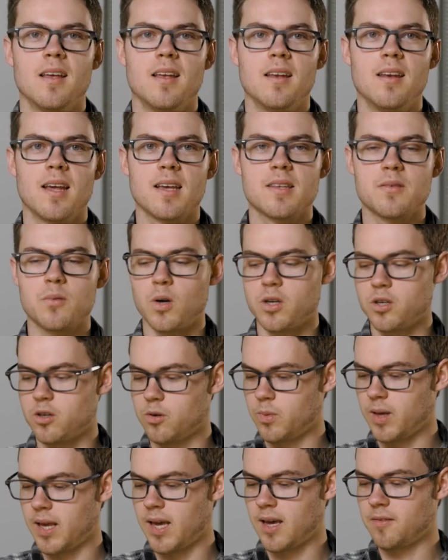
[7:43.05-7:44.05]
Next
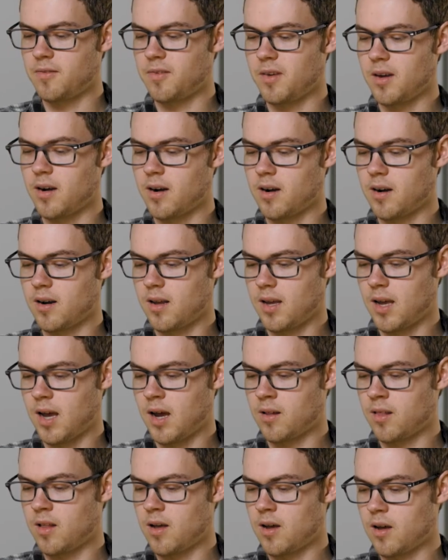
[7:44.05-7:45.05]
question we have here,
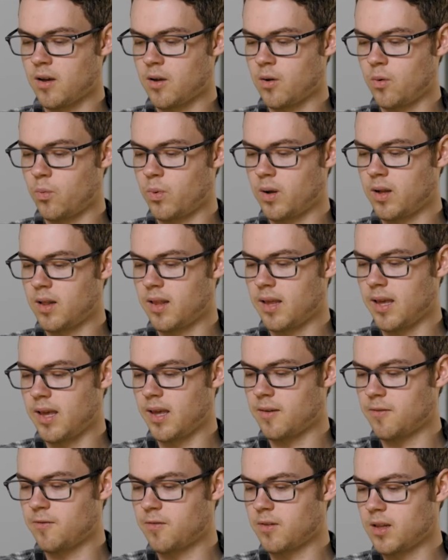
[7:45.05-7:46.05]
how long will
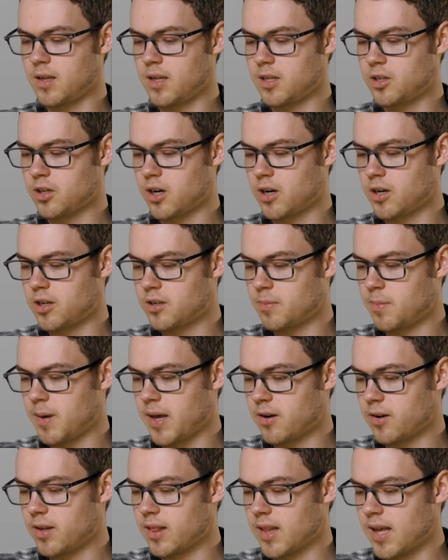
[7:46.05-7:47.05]
a fully charged
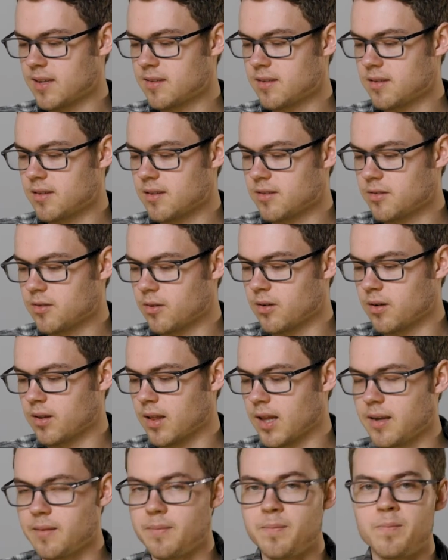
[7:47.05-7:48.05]
battery last in the solar
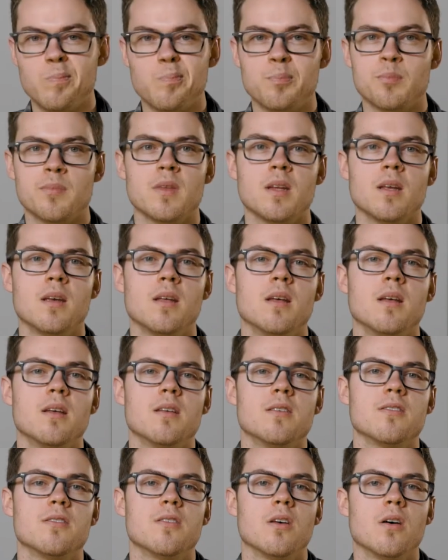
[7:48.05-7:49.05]
light?
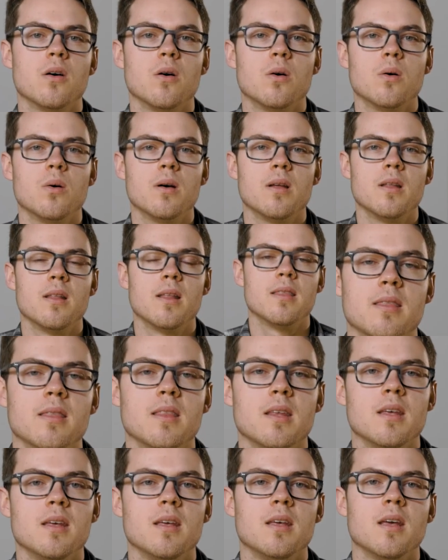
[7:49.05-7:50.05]
So
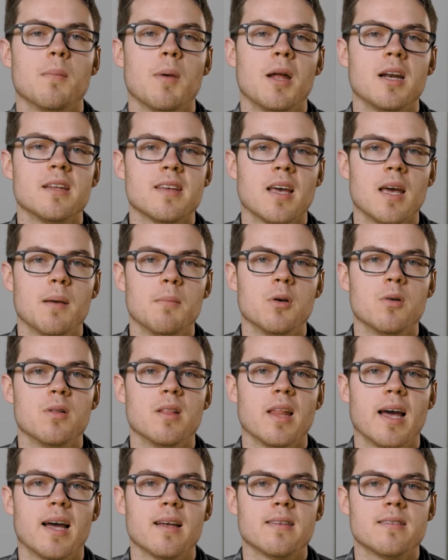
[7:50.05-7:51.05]
the amount of time it will
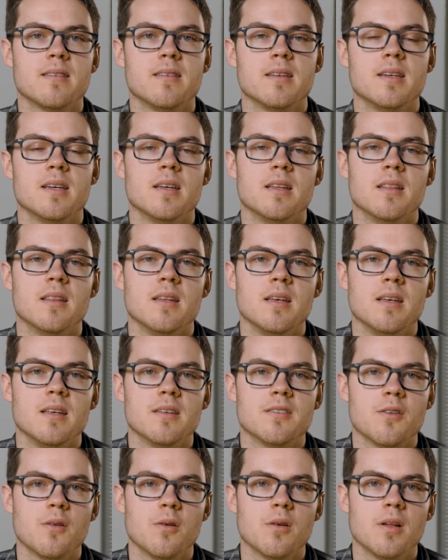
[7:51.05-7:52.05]
last in the
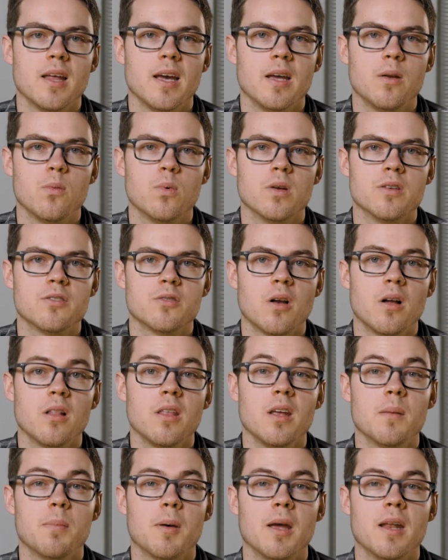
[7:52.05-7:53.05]
solar light will
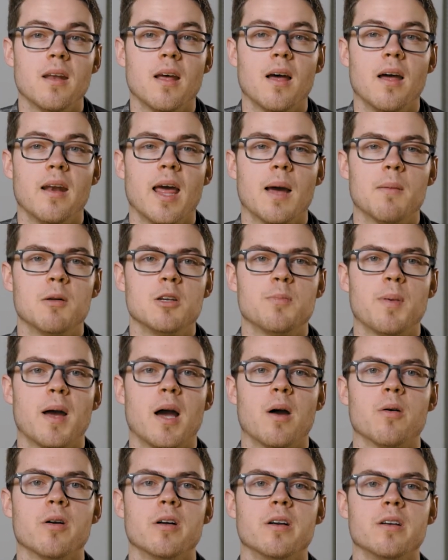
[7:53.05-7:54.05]
strongly depend on how much
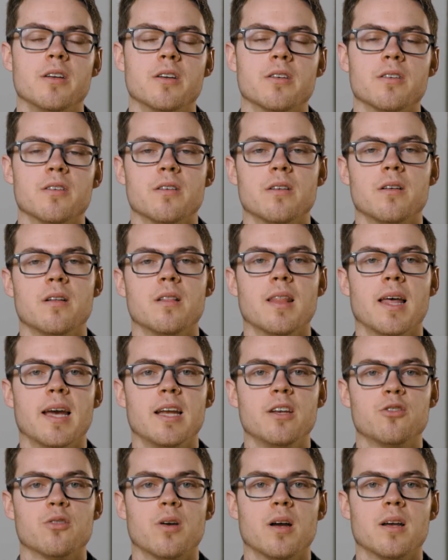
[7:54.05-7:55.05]
power your
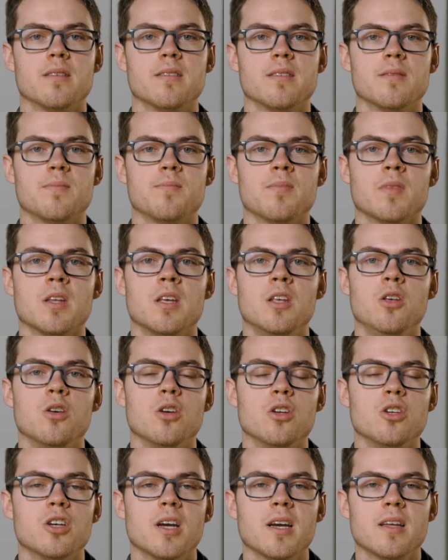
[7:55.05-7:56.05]
light draws. You
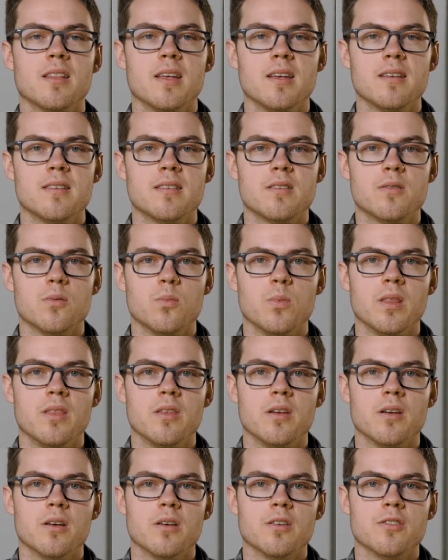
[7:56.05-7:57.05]
can check this
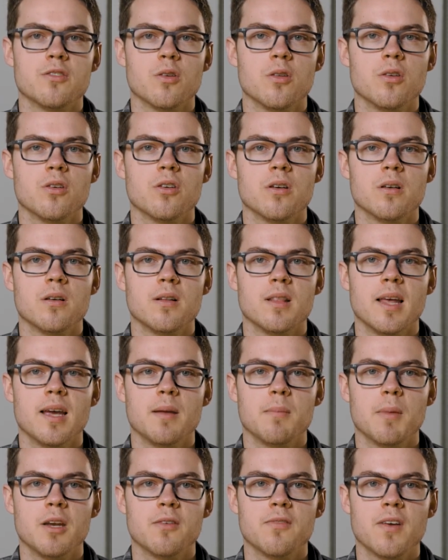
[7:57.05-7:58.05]
with your solar
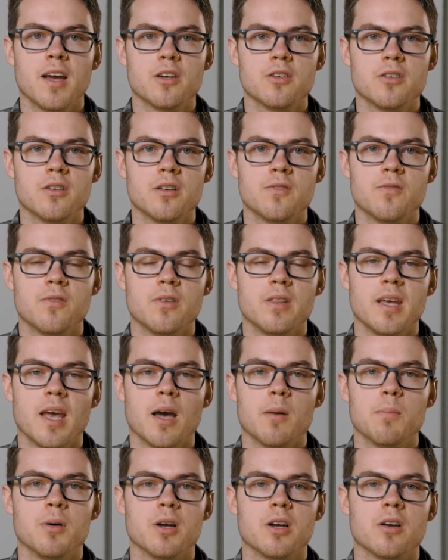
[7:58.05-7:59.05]
light manufacturer for the
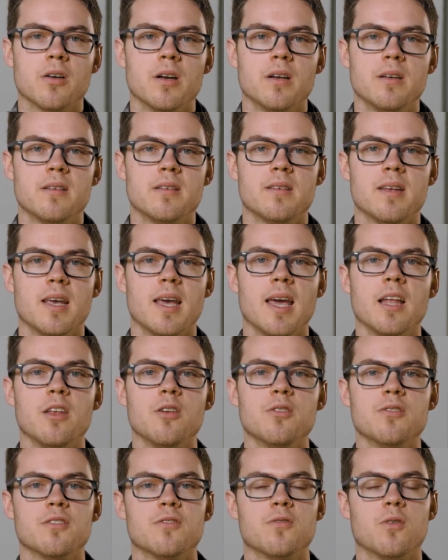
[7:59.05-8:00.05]
output current and
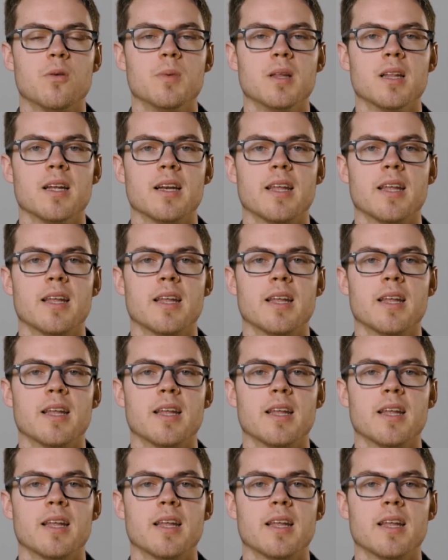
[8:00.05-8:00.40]
use this formula to